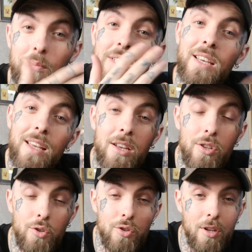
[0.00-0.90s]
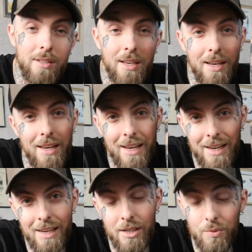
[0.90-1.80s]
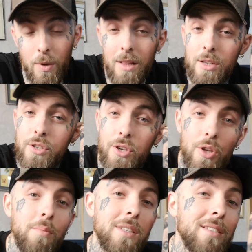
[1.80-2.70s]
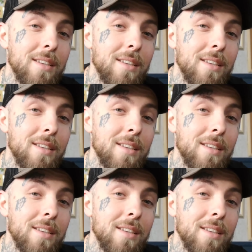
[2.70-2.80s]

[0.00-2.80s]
the material does not take ink as well as human